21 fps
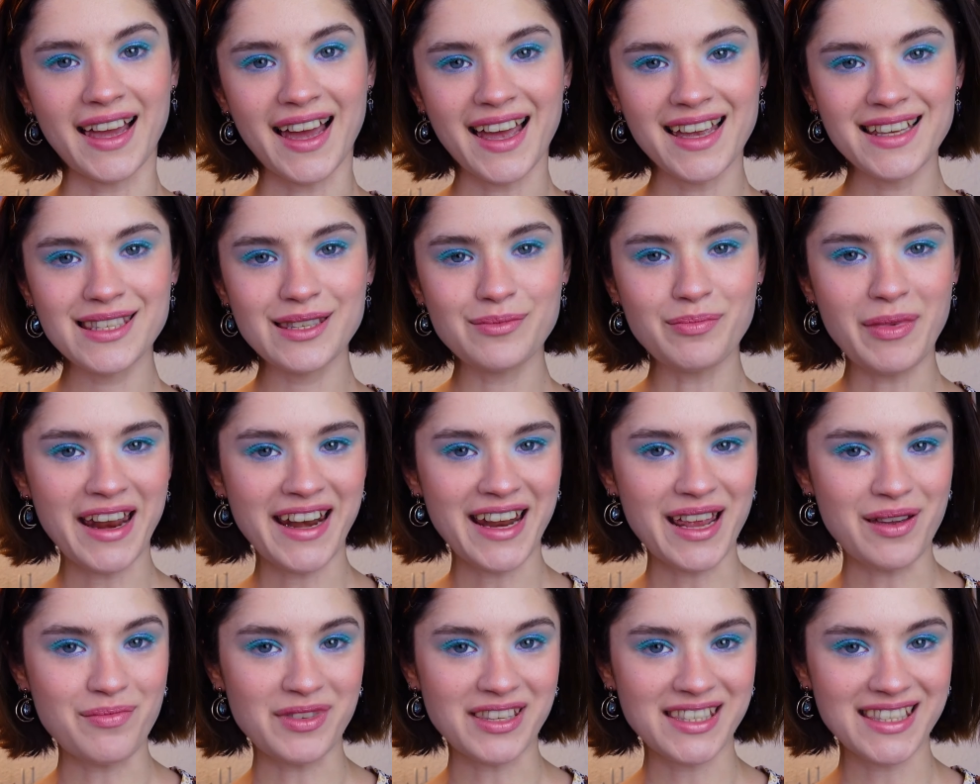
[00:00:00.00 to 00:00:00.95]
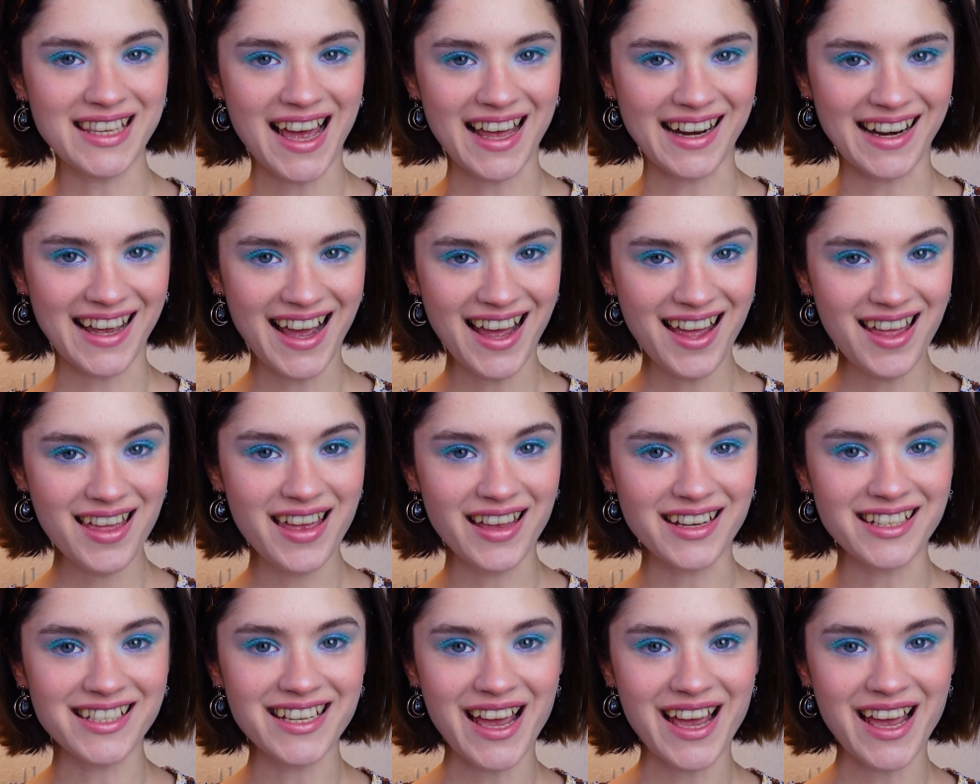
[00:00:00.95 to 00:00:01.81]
guys, my name is Hannah and